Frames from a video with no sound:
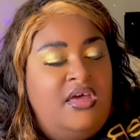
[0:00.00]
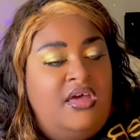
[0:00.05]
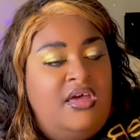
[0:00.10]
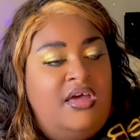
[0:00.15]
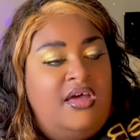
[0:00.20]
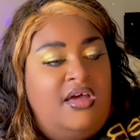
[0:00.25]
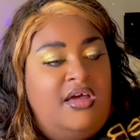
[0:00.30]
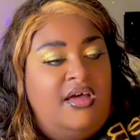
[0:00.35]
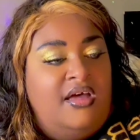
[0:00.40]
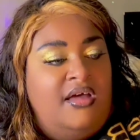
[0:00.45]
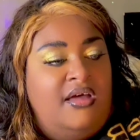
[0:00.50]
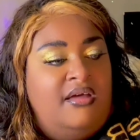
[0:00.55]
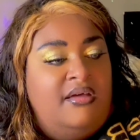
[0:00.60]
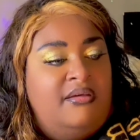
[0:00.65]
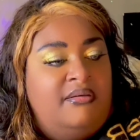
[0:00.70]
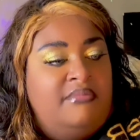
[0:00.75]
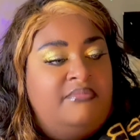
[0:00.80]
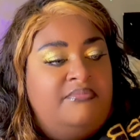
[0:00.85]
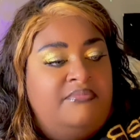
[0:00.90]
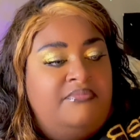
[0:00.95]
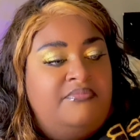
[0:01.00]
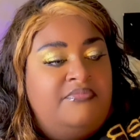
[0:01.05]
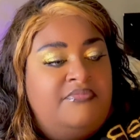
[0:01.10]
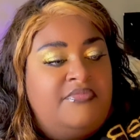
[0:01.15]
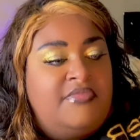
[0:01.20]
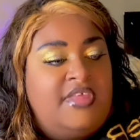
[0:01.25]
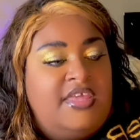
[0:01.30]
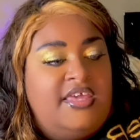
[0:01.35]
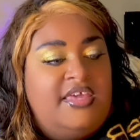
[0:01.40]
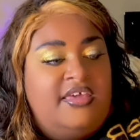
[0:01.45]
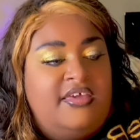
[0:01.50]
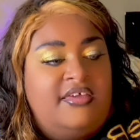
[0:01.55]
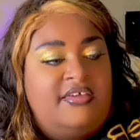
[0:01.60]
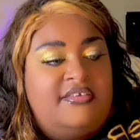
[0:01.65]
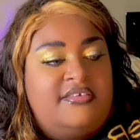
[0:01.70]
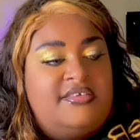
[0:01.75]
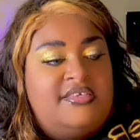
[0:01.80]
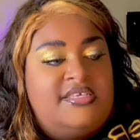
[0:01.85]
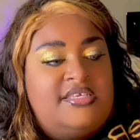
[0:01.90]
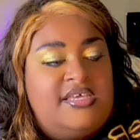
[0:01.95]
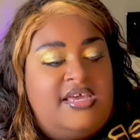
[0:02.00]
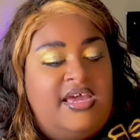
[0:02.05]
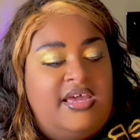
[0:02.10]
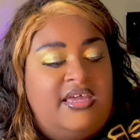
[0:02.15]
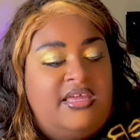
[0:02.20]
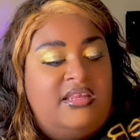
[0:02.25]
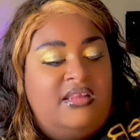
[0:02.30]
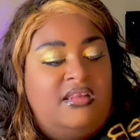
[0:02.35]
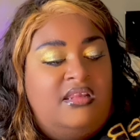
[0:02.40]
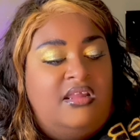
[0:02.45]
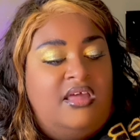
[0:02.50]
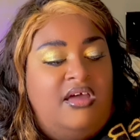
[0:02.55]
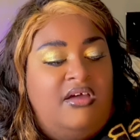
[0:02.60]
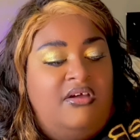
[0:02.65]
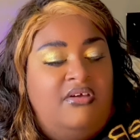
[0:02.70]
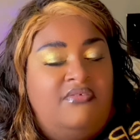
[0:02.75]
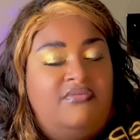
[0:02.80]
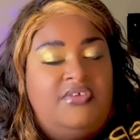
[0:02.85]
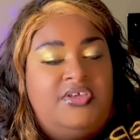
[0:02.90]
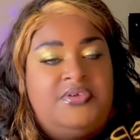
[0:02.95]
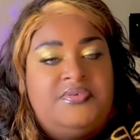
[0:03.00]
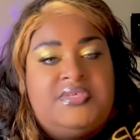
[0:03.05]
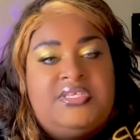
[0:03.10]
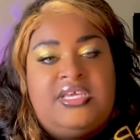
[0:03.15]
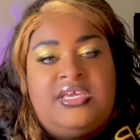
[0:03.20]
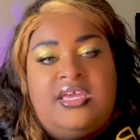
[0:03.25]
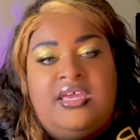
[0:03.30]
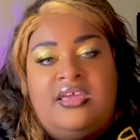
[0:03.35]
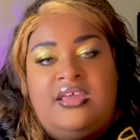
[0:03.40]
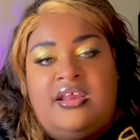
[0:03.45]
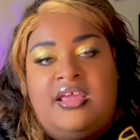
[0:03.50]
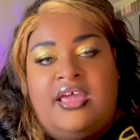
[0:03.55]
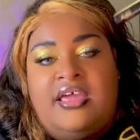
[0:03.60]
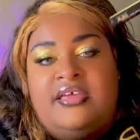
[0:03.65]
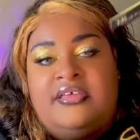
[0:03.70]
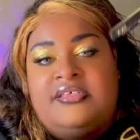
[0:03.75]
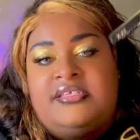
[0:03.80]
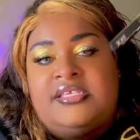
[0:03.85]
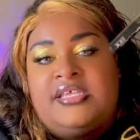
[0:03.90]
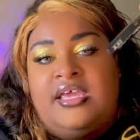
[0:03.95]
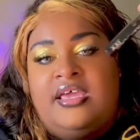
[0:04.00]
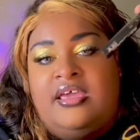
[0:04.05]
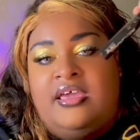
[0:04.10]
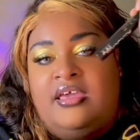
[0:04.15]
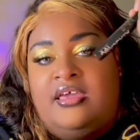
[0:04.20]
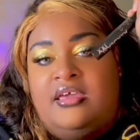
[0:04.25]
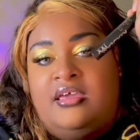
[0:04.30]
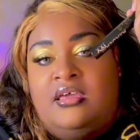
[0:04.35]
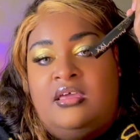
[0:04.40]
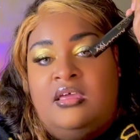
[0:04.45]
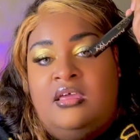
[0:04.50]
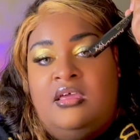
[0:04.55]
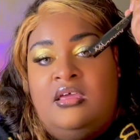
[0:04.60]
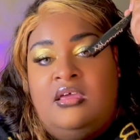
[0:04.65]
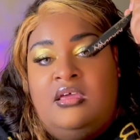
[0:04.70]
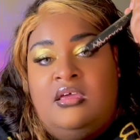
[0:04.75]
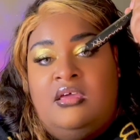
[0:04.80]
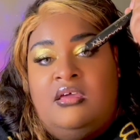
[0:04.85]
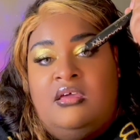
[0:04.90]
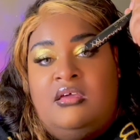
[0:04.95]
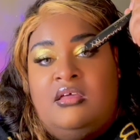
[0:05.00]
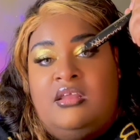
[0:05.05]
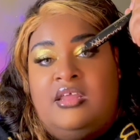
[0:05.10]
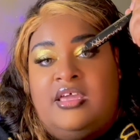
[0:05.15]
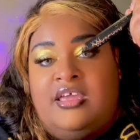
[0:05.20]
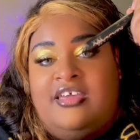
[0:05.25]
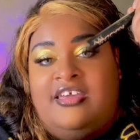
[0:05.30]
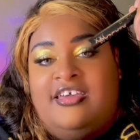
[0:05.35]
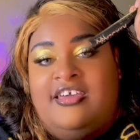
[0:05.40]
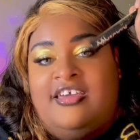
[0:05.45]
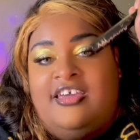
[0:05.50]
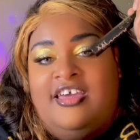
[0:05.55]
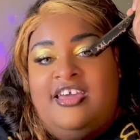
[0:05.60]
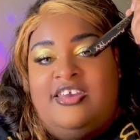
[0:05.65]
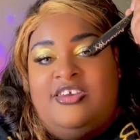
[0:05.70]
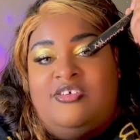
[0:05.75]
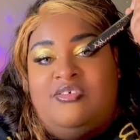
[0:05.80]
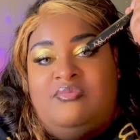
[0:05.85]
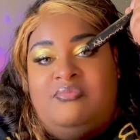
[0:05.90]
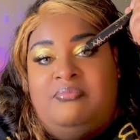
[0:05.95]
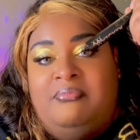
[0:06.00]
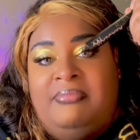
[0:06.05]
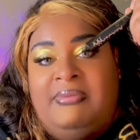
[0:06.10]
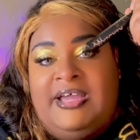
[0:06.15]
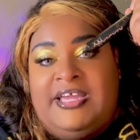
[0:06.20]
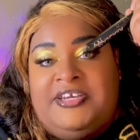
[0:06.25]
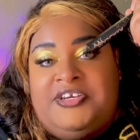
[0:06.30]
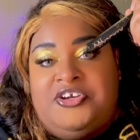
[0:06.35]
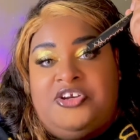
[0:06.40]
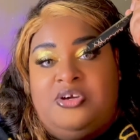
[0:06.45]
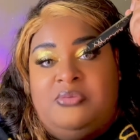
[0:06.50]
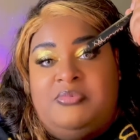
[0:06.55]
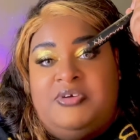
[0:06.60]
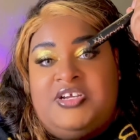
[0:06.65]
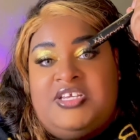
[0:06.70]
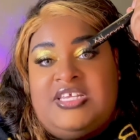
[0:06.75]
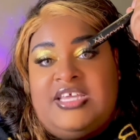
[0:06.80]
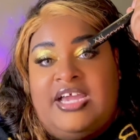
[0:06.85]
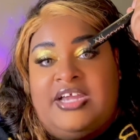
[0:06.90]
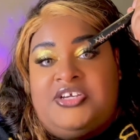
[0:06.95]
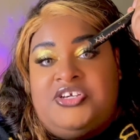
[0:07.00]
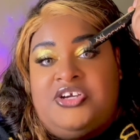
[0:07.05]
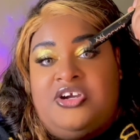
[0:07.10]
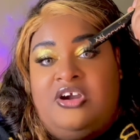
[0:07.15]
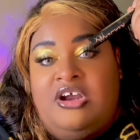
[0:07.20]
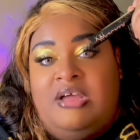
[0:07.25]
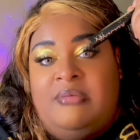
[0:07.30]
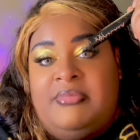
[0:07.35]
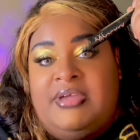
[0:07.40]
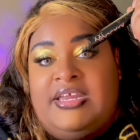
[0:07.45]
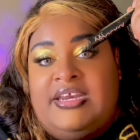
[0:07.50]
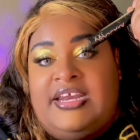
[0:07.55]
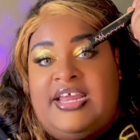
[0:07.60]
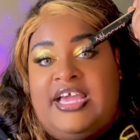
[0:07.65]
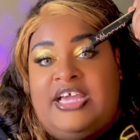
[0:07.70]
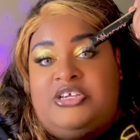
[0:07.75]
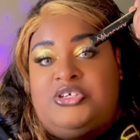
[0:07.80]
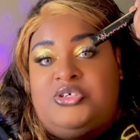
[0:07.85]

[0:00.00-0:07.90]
Um, and I love using it as a like kind of binder protector on my natural